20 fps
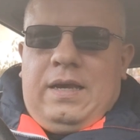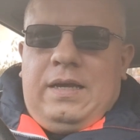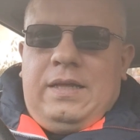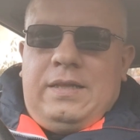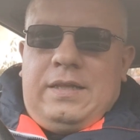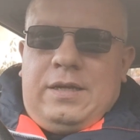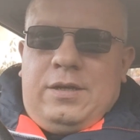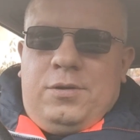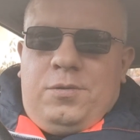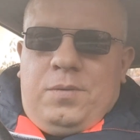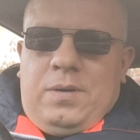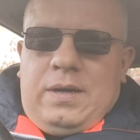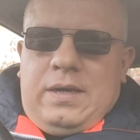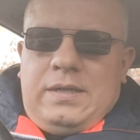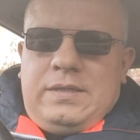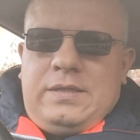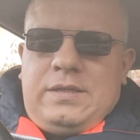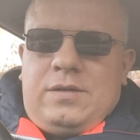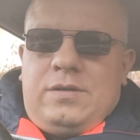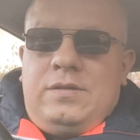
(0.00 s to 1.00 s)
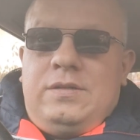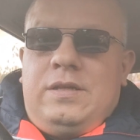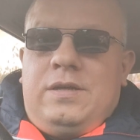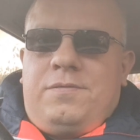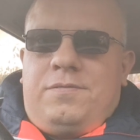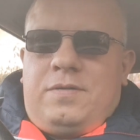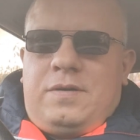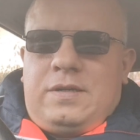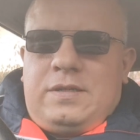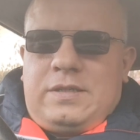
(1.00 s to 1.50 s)
In the US, in
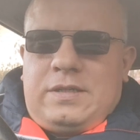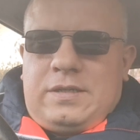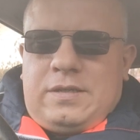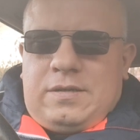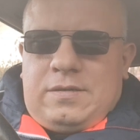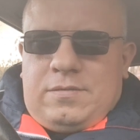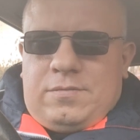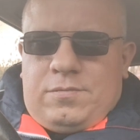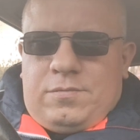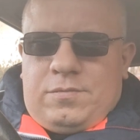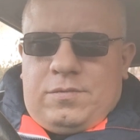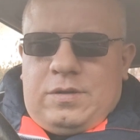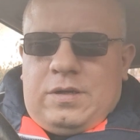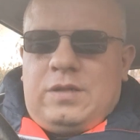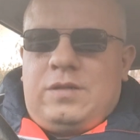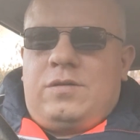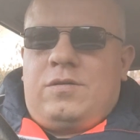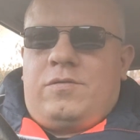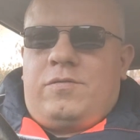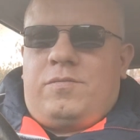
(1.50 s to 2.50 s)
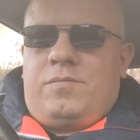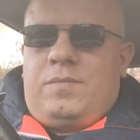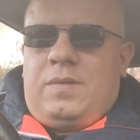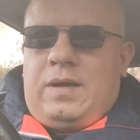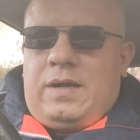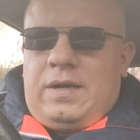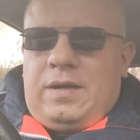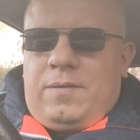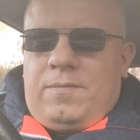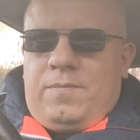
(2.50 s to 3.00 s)
the first weekend of
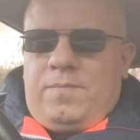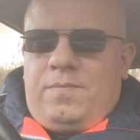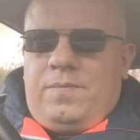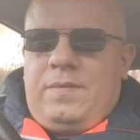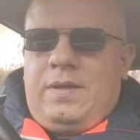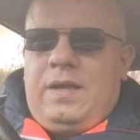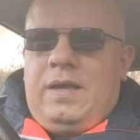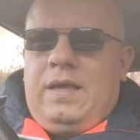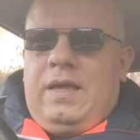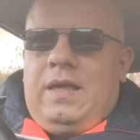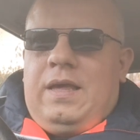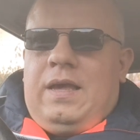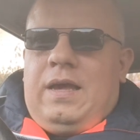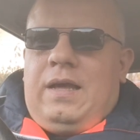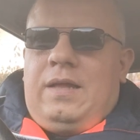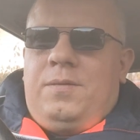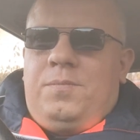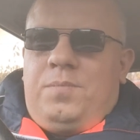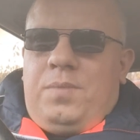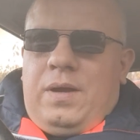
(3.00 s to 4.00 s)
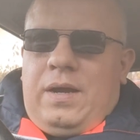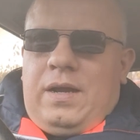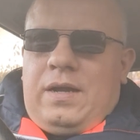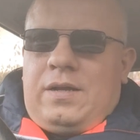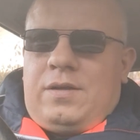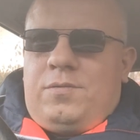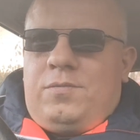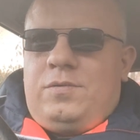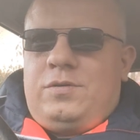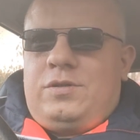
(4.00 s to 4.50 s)
May. And
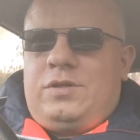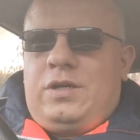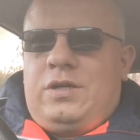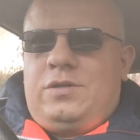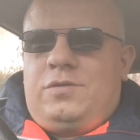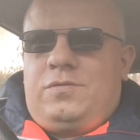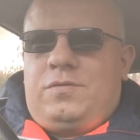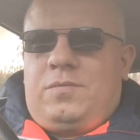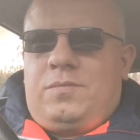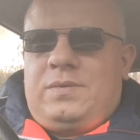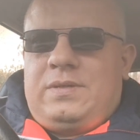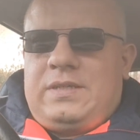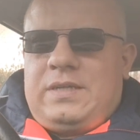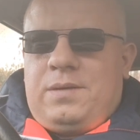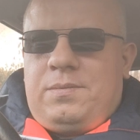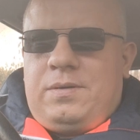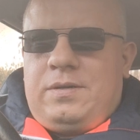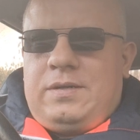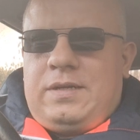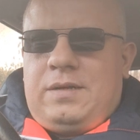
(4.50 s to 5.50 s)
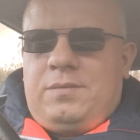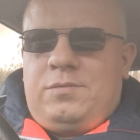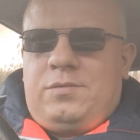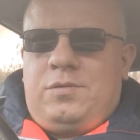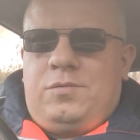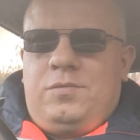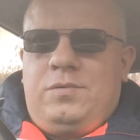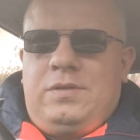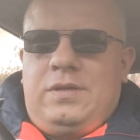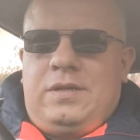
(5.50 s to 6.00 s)
back we change from a summer time
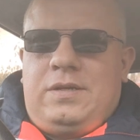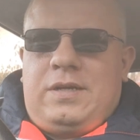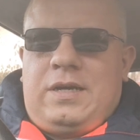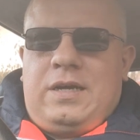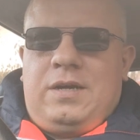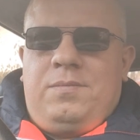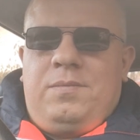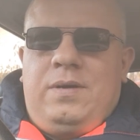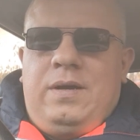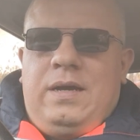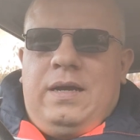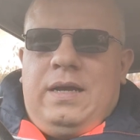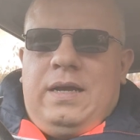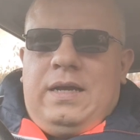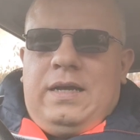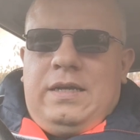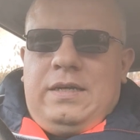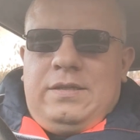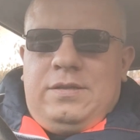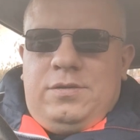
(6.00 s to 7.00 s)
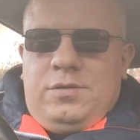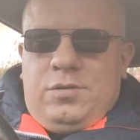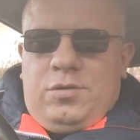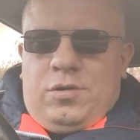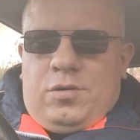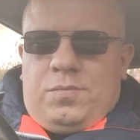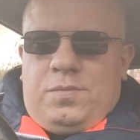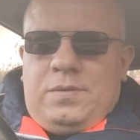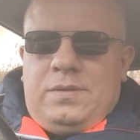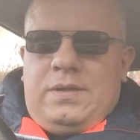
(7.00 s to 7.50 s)
to a winter time in
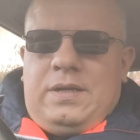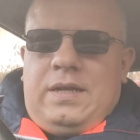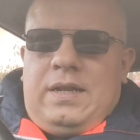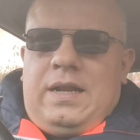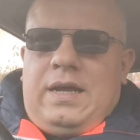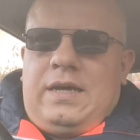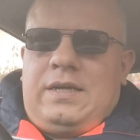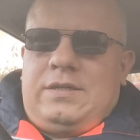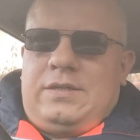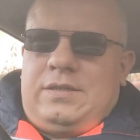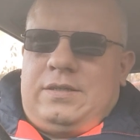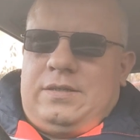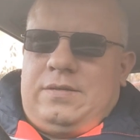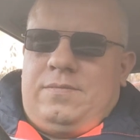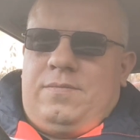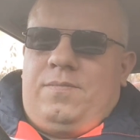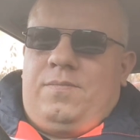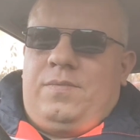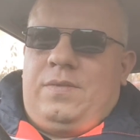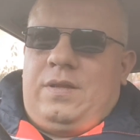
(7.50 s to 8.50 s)
Europe in the last